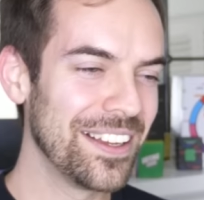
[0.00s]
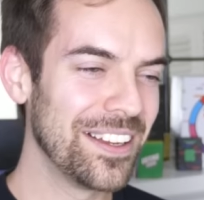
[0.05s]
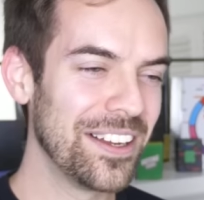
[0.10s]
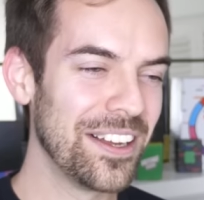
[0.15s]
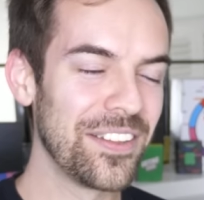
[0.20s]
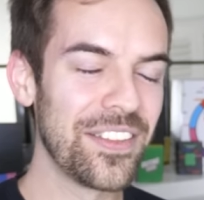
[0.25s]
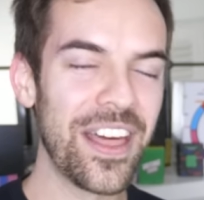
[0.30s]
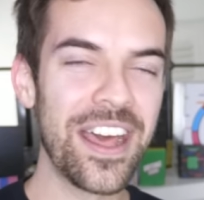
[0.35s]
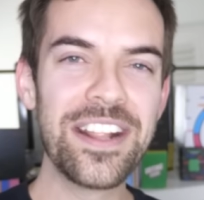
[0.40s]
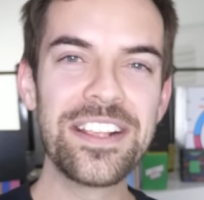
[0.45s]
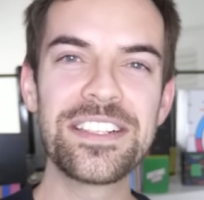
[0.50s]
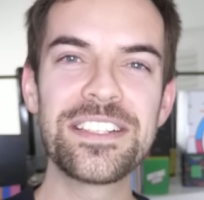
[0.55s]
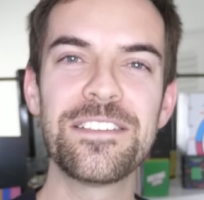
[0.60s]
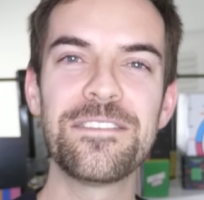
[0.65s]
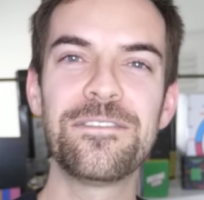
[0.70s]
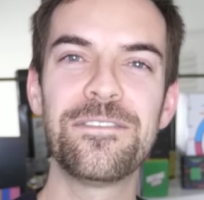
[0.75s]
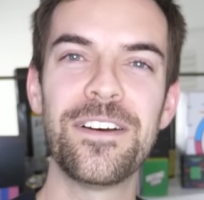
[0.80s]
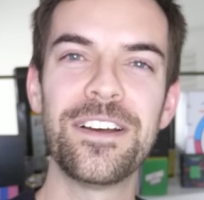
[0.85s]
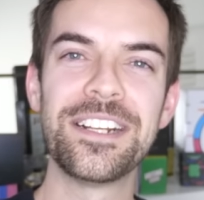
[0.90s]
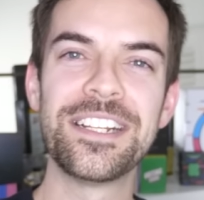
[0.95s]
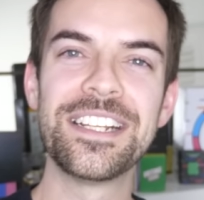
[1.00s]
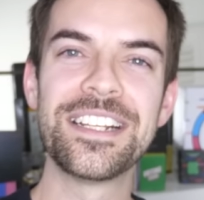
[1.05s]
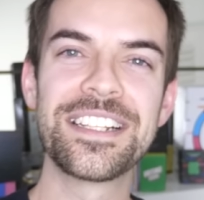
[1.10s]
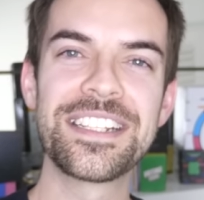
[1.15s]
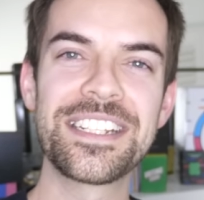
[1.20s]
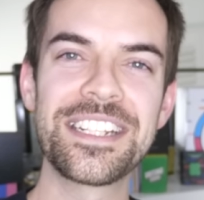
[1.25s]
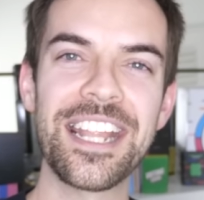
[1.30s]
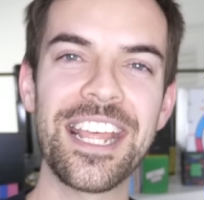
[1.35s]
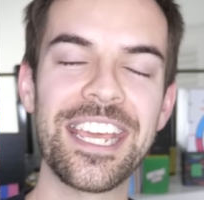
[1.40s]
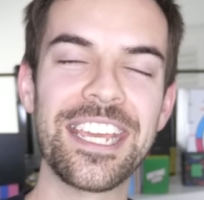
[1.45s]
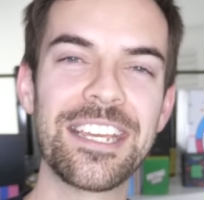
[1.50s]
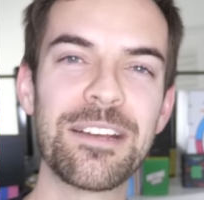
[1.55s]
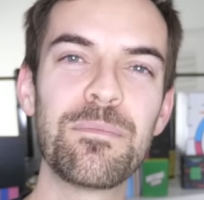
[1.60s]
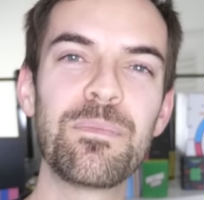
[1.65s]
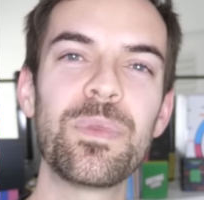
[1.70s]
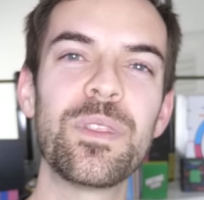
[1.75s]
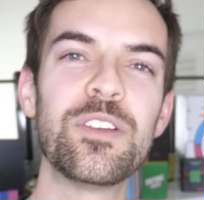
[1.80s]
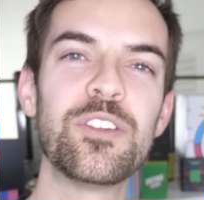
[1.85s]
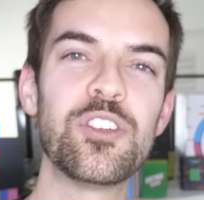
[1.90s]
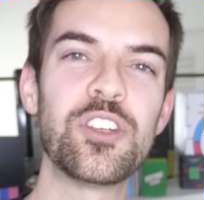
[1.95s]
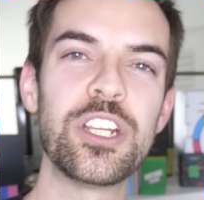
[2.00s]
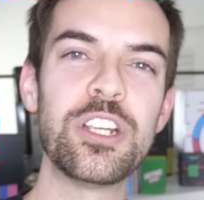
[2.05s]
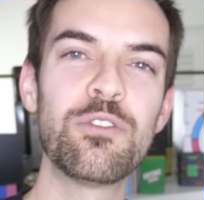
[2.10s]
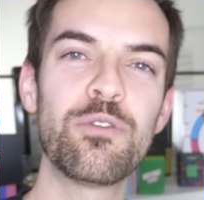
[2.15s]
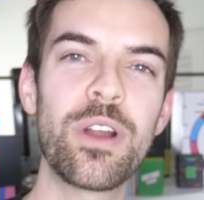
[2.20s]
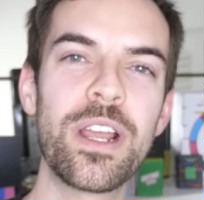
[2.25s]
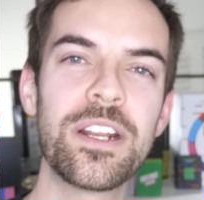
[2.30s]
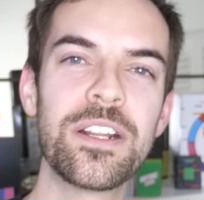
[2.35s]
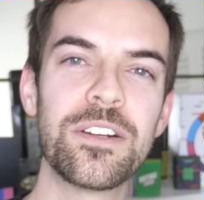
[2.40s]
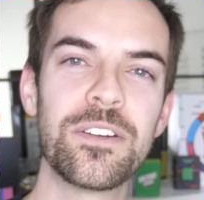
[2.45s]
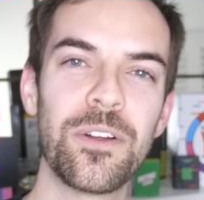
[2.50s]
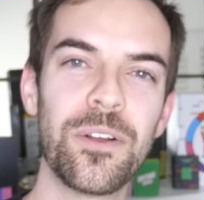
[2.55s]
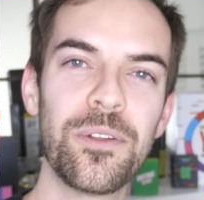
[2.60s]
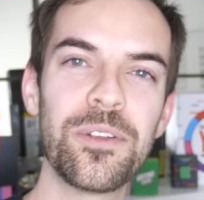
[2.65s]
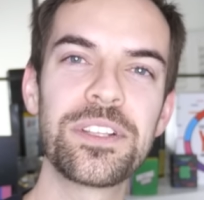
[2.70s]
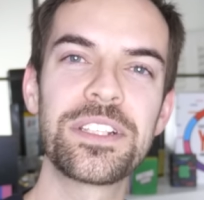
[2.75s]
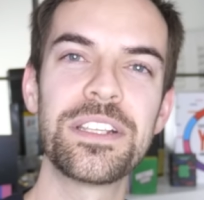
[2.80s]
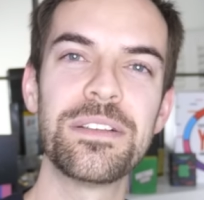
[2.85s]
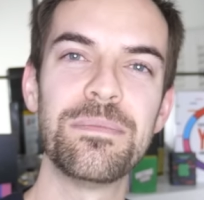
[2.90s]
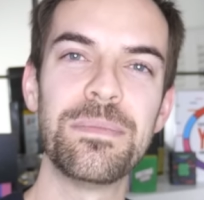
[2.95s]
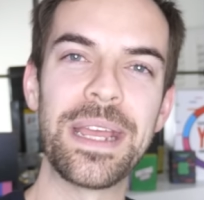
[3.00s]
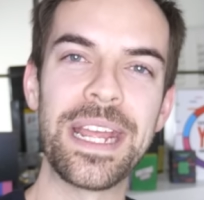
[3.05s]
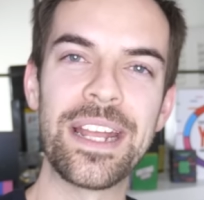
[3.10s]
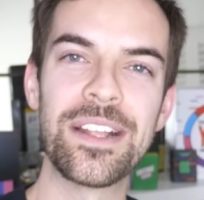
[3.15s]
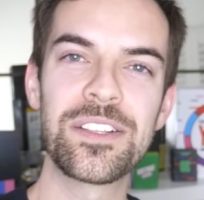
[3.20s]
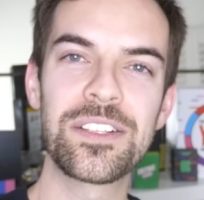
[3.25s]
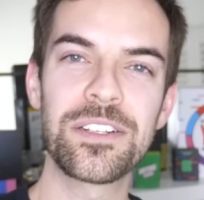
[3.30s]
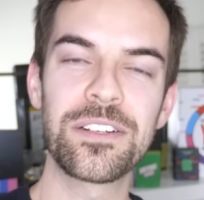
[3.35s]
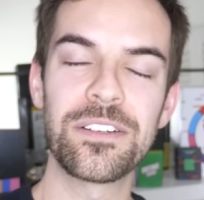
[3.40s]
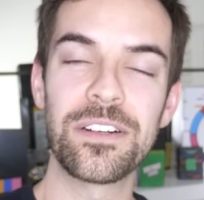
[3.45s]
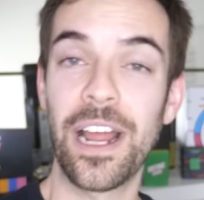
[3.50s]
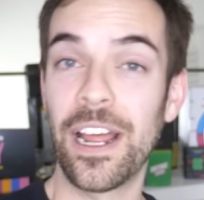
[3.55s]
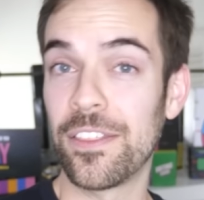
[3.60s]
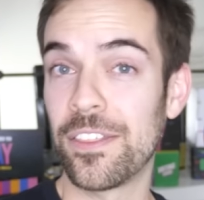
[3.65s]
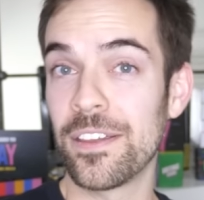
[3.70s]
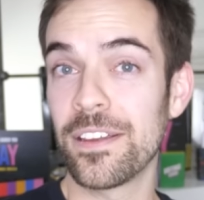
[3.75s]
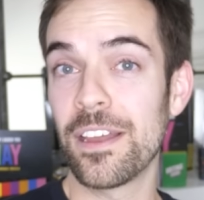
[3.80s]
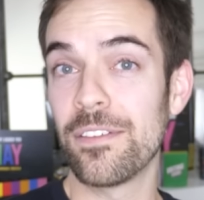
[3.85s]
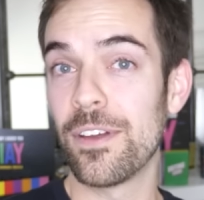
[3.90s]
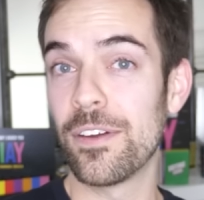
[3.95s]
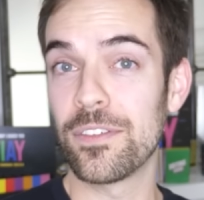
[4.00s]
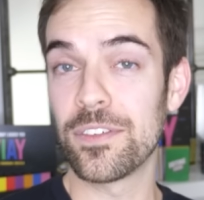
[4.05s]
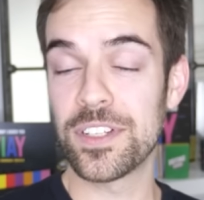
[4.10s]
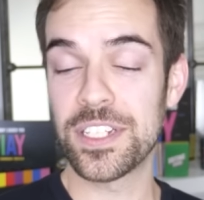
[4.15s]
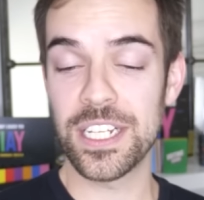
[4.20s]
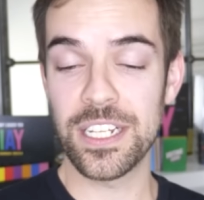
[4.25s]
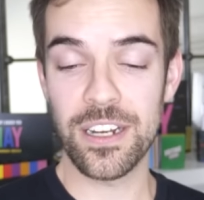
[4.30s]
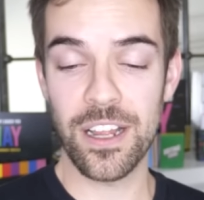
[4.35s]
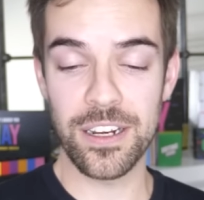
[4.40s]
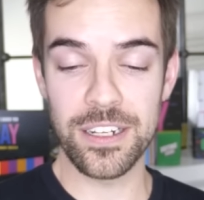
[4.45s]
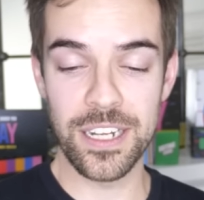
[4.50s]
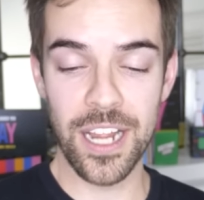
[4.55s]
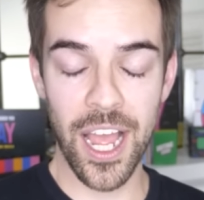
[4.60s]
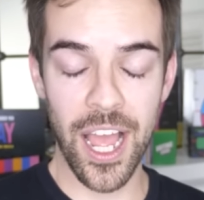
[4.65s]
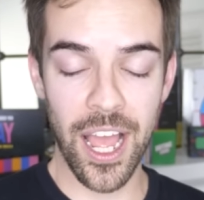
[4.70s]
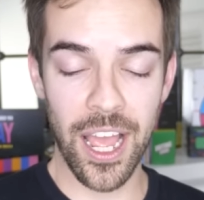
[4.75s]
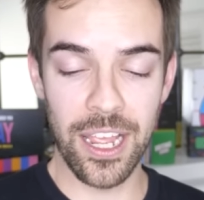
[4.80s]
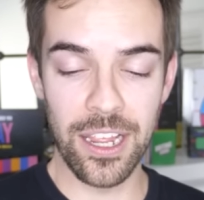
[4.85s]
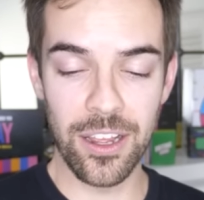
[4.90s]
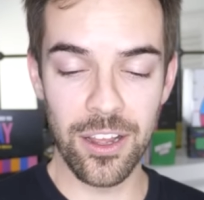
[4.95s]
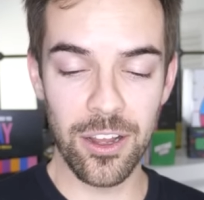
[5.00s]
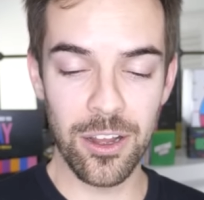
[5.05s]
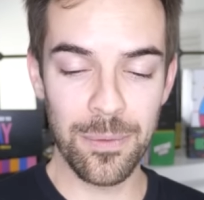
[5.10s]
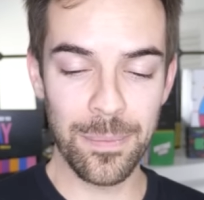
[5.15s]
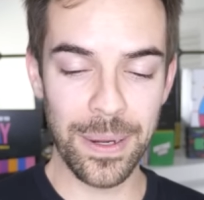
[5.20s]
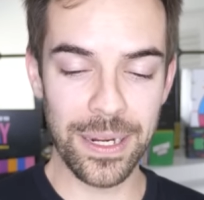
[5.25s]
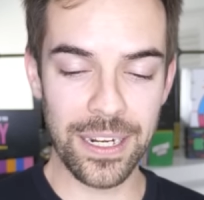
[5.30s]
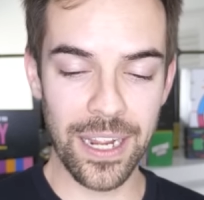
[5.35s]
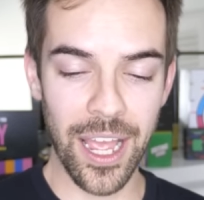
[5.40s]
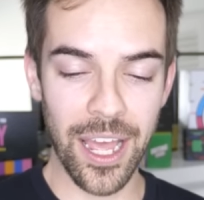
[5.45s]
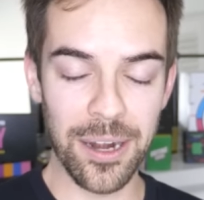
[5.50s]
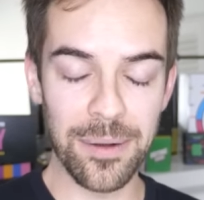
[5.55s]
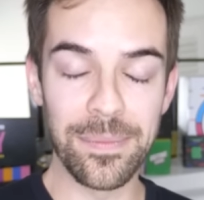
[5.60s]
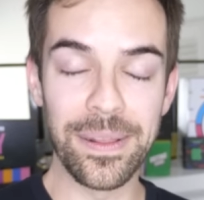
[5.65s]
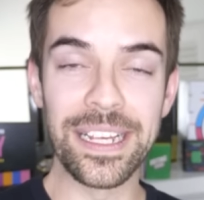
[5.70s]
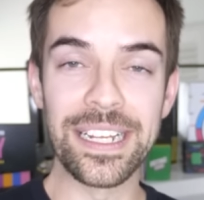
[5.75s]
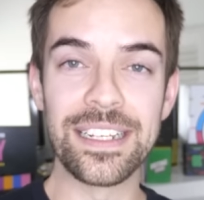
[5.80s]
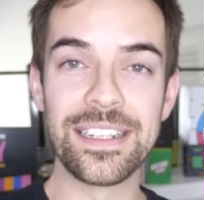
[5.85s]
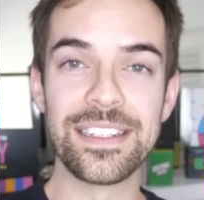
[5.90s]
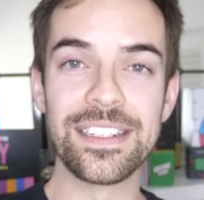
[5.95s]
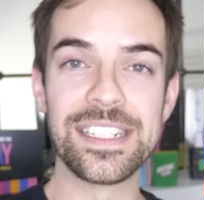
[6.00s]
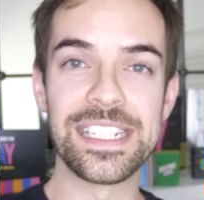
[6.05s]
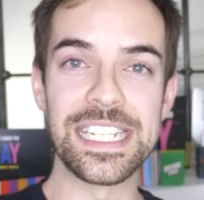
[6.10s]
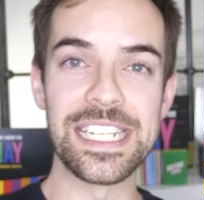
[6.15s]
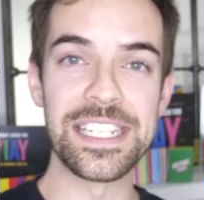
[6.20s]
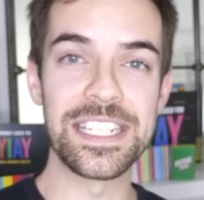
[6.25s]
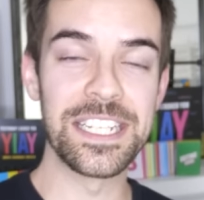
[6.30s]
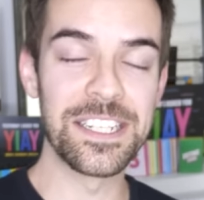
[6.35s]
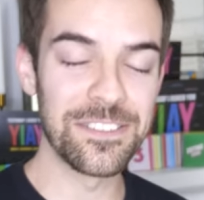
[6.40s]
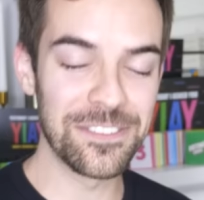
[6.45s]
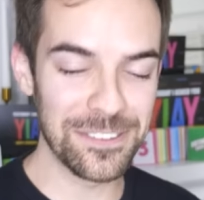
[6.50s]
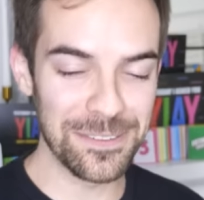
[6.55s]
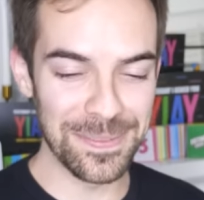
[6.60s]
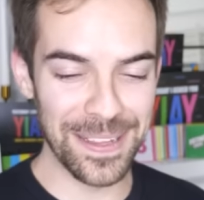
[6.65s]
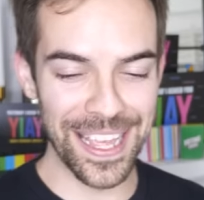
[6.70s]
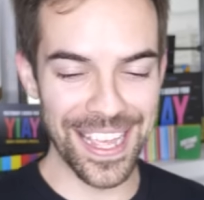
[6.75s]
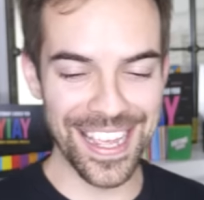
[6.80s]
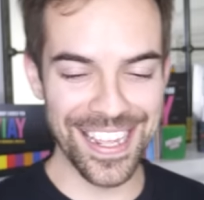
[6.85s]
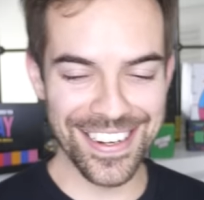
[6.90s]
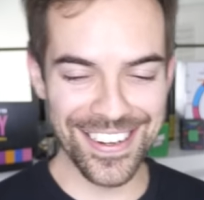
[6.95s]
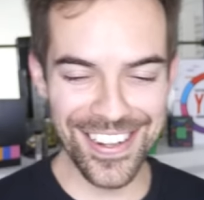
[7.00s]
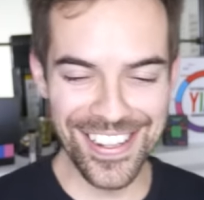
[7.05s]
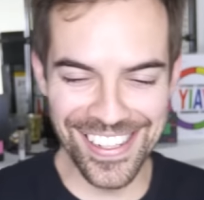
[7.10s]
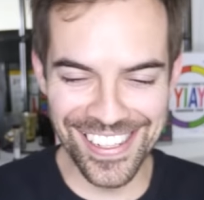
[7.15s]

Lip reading: Oh, that is the funniest, like, G-rated wholesome answer I think I've ever seen on Yai. Oh my god, I'm like dizzy from that.